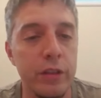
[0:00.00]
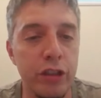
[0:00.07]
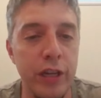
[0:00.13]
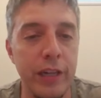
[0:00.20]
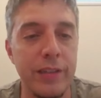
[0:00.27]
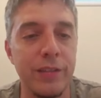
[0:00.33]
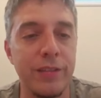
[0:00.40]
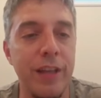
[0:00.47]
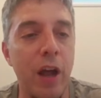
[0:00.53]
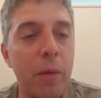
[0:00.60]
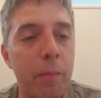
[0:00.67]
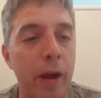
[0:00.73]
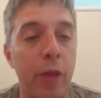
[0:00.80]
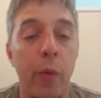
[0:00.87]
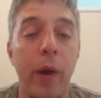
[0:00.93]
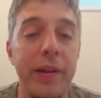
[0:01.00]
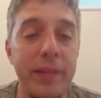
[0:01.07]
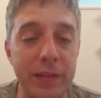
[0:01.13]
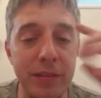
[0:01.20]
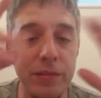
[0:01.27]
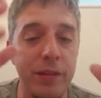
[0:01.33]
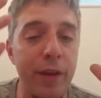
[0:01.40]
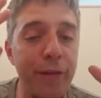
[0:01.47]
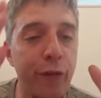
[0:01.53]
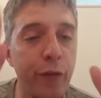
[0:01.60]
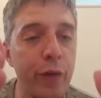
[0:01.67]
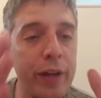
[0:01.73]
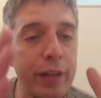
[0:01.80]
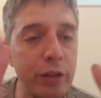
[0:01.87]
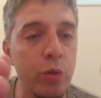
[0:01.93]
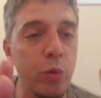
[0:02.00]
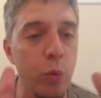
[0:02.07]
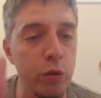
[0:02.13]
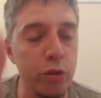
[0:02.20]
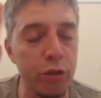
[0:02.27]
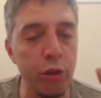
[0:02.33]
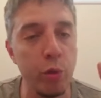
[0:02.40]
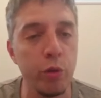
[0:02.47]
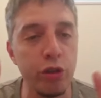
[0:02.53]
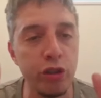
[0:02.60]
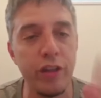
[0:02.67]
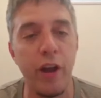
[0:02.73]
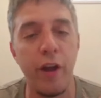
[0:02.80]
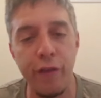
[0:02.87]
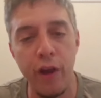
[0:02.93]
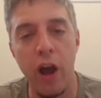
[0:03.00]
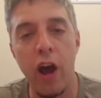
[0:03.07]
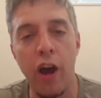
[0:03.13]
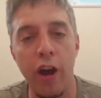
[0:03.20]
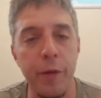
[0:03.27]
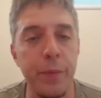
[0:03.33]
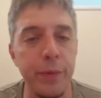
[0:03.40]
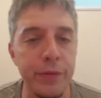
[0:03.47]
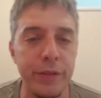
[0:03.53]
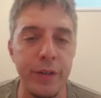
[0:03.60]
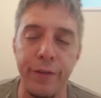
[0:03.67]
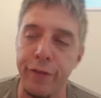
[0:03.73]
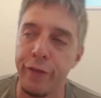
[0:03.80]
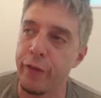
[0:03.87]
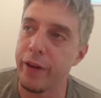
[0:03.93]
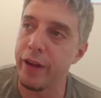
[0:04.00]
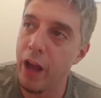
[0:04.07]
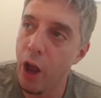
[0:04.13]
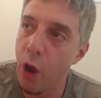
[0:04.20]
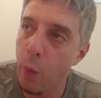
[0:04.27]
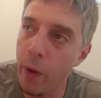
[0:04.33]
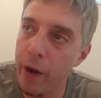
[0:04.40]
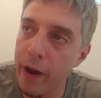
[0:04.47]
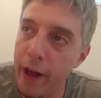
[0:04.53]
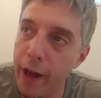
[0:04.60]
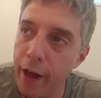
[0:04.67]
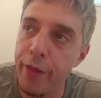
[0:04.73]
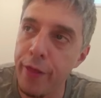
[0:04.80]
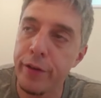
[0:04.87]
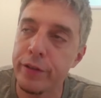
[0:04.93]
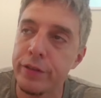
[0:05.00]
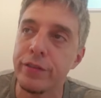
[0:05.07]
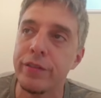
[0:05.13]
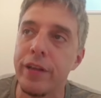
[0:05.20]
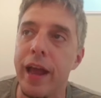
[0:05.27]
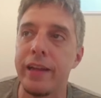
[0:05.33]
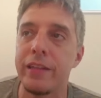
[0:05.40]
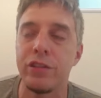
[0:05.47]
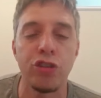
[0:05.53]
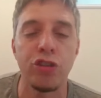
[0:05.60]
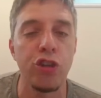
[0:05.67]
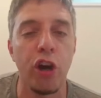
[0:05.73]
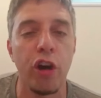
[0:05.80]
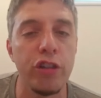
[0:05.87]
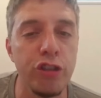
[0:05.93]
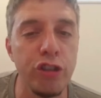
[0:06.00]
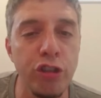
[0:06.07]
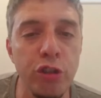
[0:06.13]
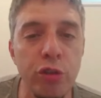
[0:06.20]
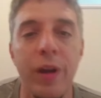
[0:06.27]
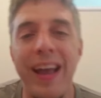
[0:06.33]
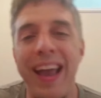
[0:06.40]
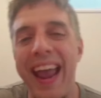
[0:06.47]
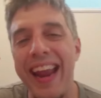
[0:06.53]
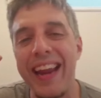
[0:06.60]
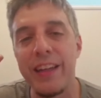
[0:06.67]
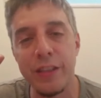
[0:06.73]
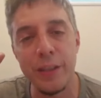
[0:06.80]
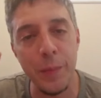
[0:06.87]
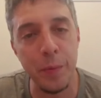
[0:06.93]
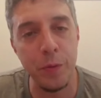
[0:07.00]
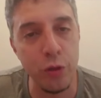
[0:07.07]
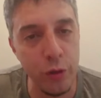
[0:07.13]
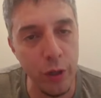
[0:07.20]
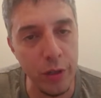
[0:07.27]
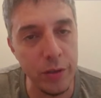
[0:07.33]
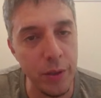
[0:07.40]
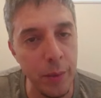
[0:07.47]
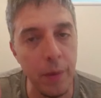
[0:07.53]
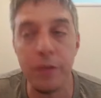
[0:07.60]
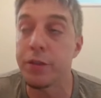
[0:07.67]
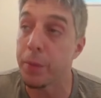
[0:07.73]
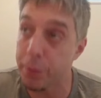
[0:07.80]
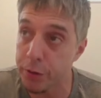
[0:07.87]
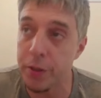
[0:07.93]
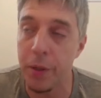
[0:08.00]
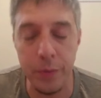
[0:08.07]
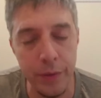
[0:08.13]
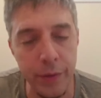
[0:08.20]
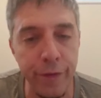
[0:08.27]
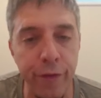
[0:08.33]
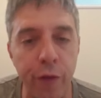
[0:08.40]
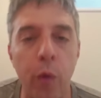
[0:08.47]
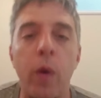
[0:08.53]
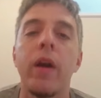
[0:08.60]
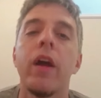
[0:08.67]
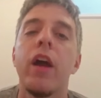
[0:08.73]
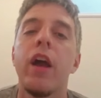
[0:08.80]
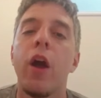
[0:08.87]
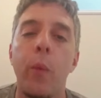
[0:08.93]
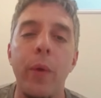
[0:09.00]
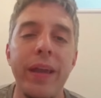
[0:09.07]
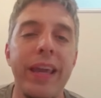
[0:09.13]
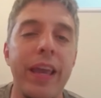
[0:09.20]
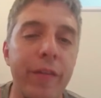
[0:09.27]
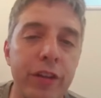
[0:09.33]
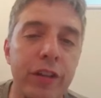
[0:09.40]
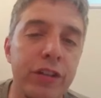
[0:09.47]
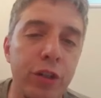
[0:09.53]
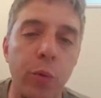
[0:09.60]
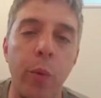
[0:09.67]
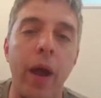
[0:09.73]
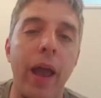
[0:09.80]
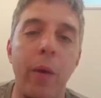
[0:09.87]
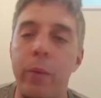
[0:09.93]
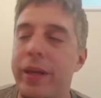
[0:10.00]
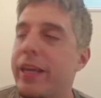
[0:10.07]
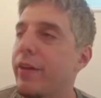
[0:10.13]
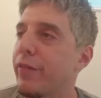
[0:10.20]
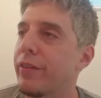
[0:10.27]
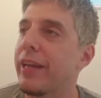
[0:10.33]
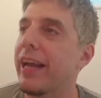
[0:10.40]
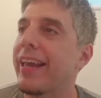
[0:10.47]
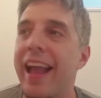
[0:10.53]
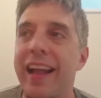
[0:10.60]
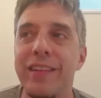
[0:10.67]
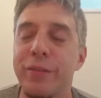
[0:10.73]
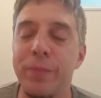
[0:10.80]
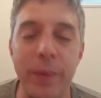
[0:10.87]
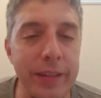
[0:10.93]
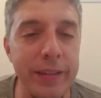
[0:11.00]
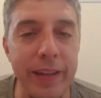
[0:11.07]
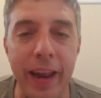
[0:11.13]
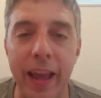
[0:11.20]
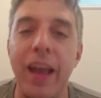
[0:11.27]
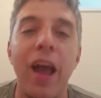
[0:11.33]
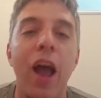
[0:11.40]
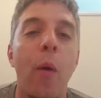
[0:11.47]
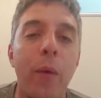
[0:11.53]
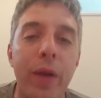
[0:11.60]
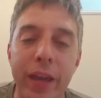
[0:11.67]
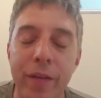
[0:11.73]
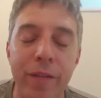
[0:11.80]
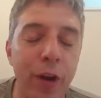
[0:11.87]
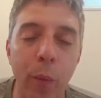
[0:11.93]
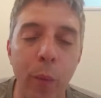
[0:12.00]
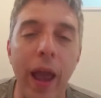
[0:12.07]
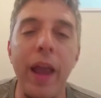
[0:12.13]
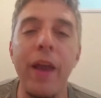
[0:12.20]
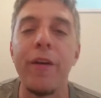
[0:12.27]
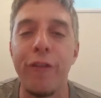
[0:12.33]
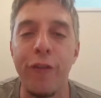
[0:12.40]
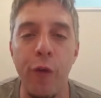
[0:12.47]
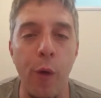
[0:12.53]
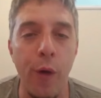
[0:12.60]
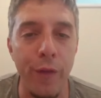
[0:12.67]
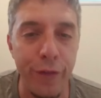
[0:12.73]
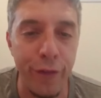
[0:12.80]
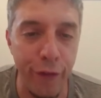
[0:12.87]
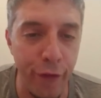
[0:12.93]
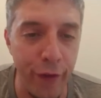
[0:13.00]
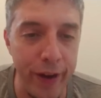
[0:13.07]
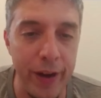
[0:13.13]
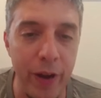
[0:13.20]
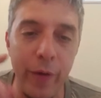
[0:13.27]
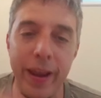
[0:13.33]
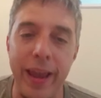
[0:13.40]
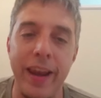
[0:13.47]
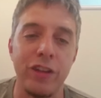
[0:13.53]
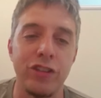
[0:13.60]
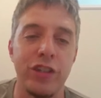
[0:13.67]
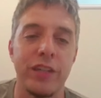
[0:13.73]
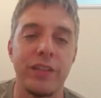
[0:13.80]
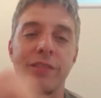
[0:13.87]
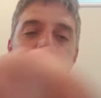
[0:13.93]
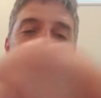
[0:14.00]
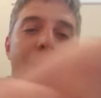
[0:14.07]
check this out. By the way, this is a free tool shelf, 100% free. What other sites charge you a subscription for, we give it away. I can't speak today. We give it away for free. Okay, now check this